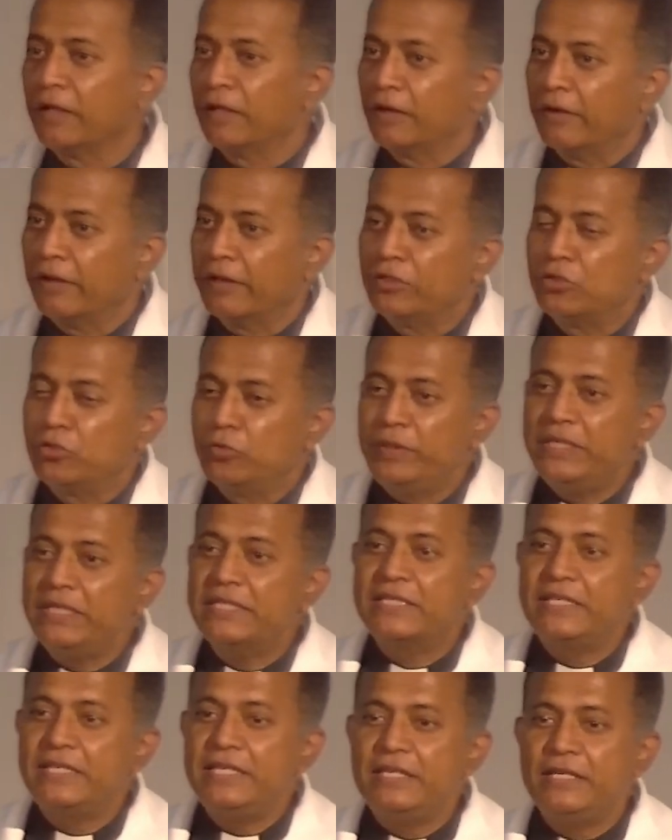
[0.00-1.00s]
Right? Do we
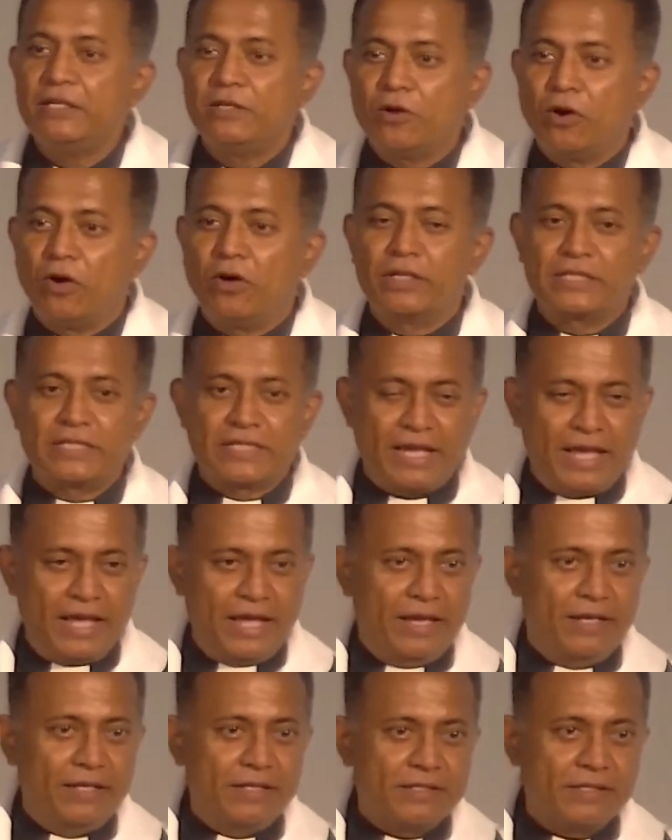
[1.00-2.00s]
see God's
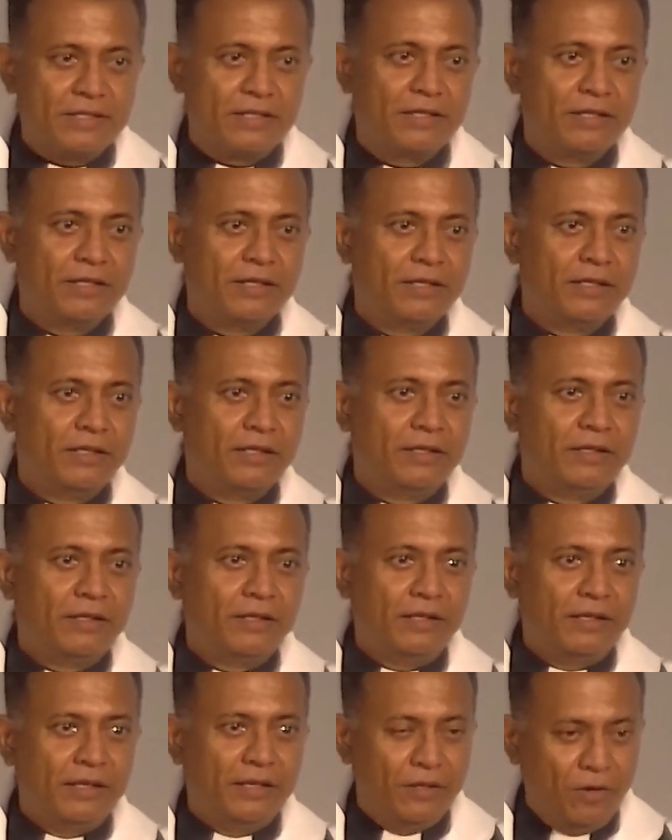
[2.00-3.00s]
hands
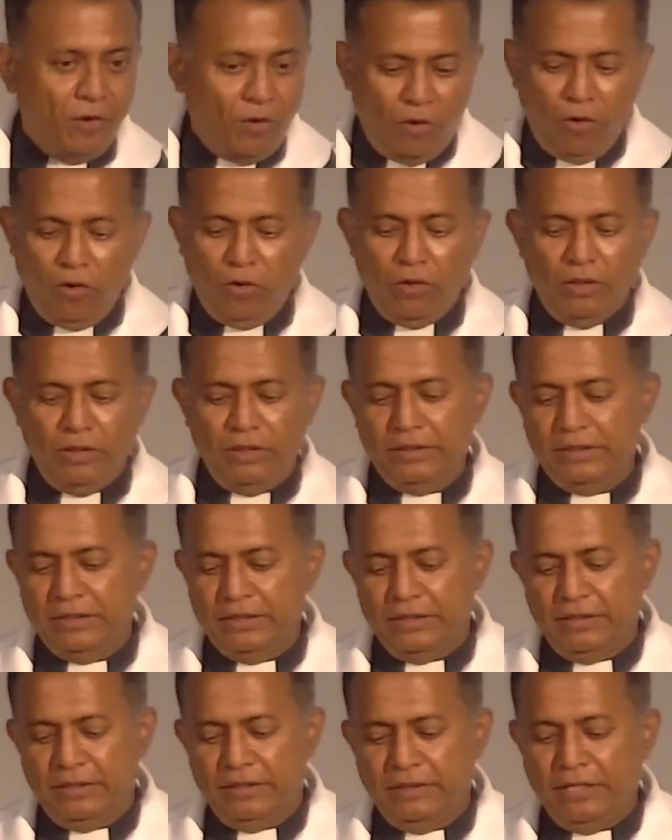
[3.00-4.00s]
in
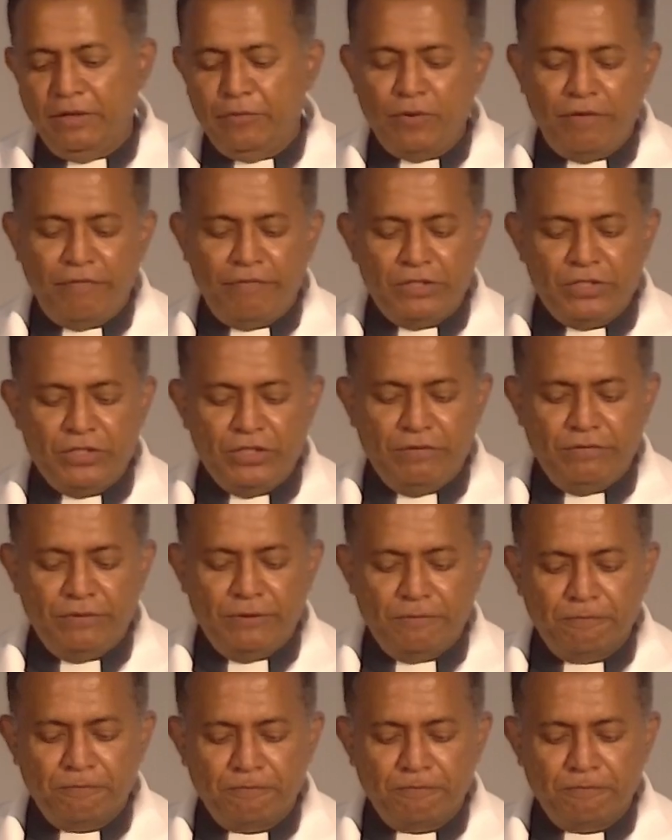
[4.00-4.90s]
all that we have achieved?